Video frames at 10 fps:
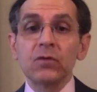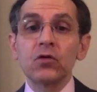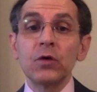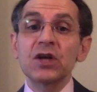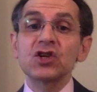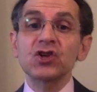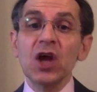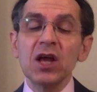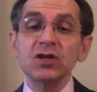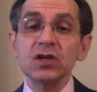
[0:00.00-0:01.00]
to
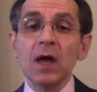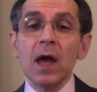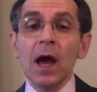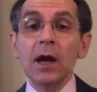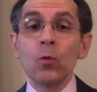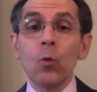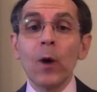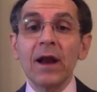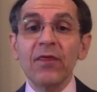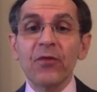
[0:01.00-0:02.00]
exchange it and
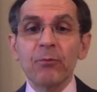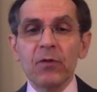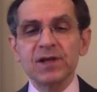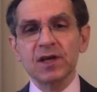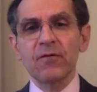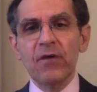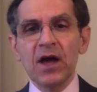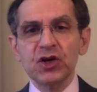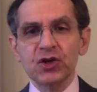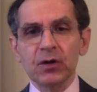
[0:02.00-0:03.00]
wealth
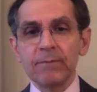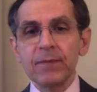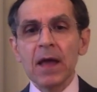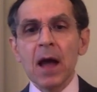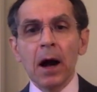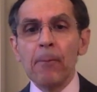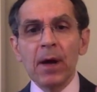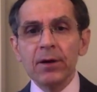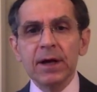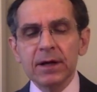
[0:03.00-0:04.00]
preservation.
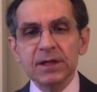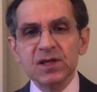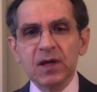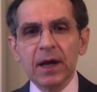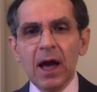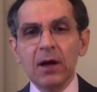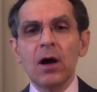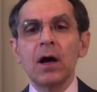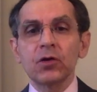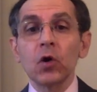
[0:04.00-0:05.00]
Americans
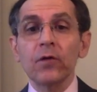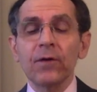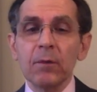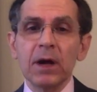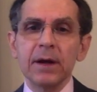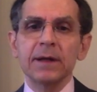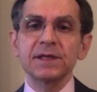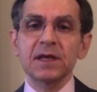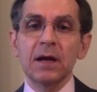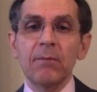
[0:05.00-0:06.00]
cannot, North
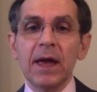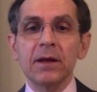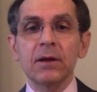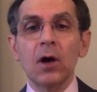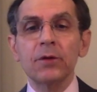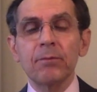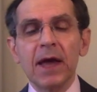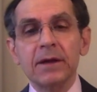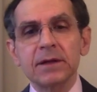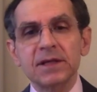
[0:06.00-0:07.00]
Americans can make not
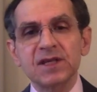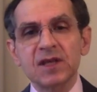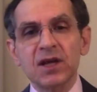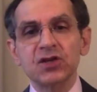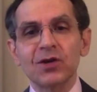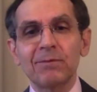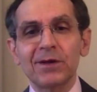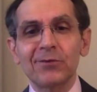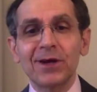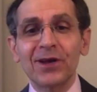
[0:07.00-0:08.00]
make the distinction
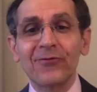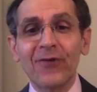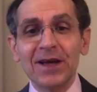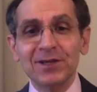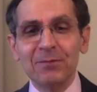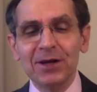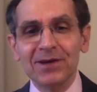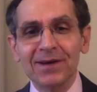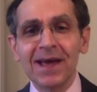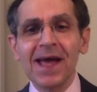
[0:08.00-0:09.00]
between
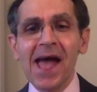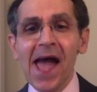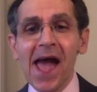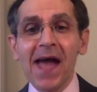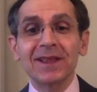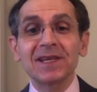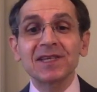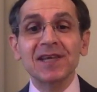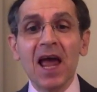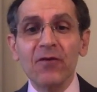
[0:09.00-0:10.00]
investment and
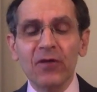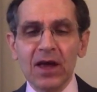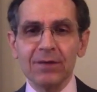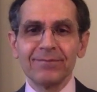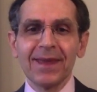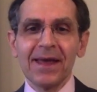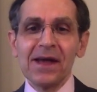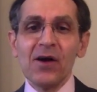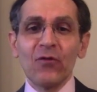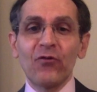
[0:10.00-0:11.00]
saving.
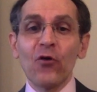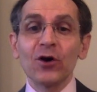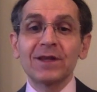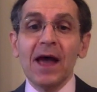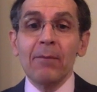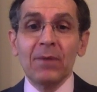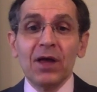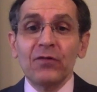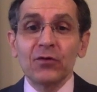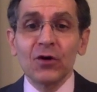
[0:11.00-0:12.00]
For them,
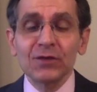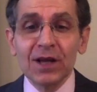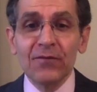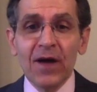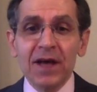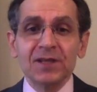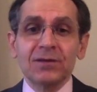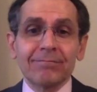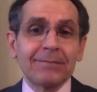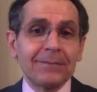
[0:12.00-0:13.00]
if you don't invest,